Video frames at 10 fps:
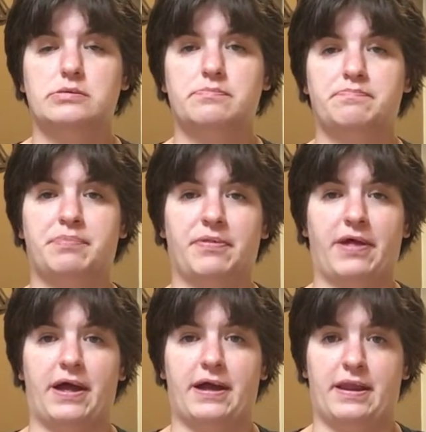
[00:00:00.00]
But
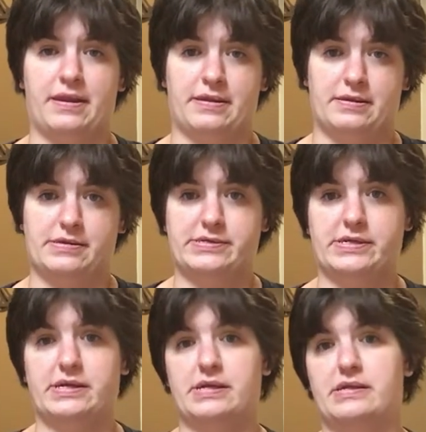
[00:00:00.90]
then
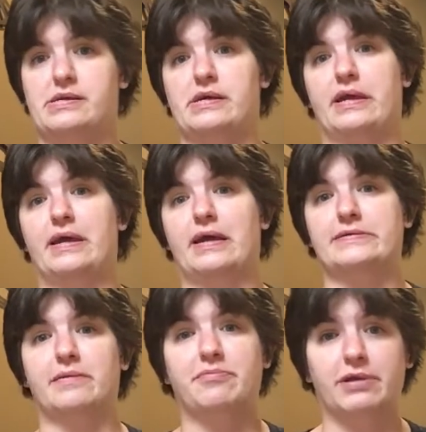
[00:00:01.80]
he
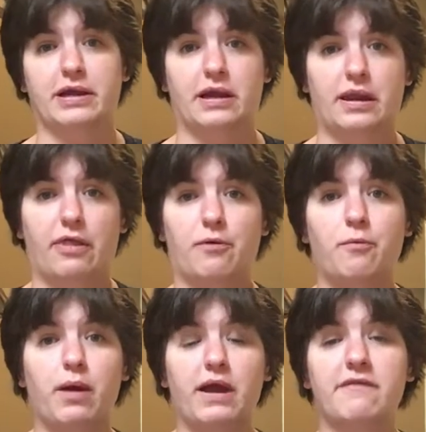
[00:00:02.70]
ends up bringing another
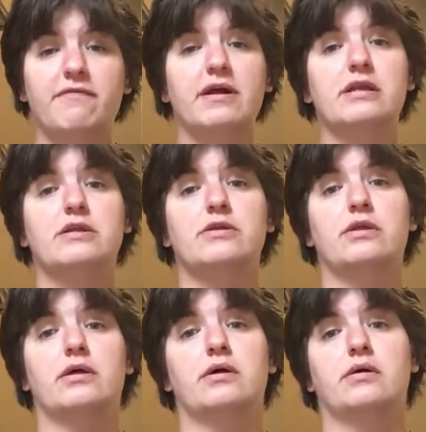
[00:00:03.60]
wife into
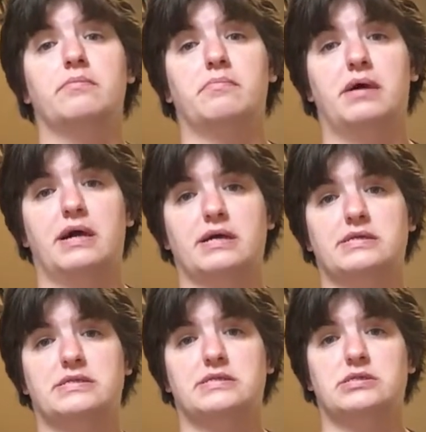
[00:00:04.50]
the
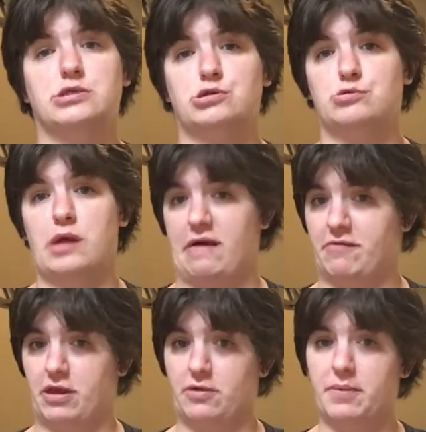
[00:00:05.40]
mix to have
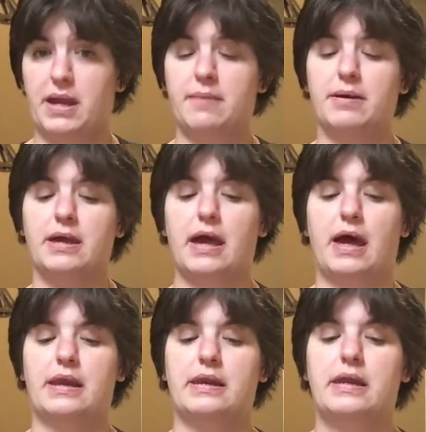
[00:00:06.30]
another baby,
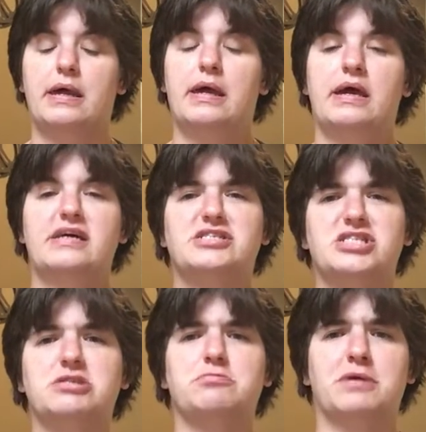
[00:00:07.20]
and it's
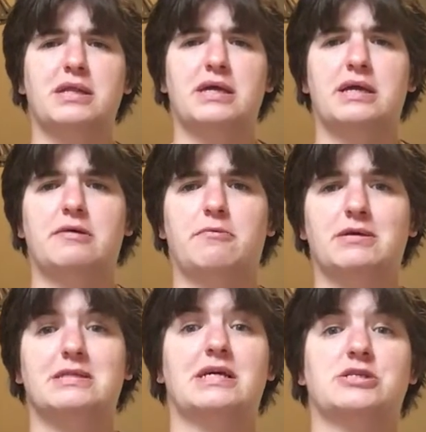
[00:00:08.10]
just really
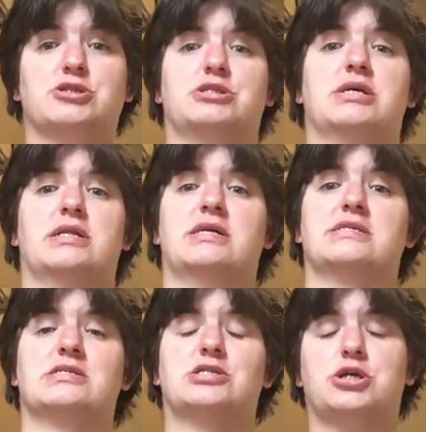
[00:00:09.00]
was an interesting
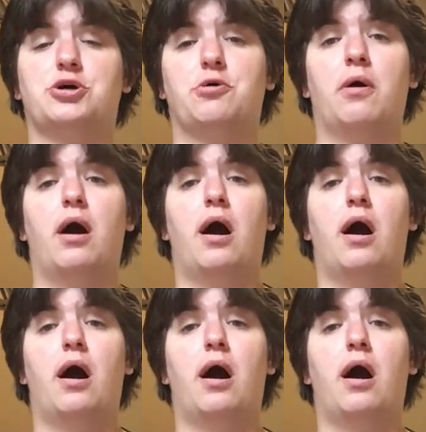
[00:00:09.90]
listen to.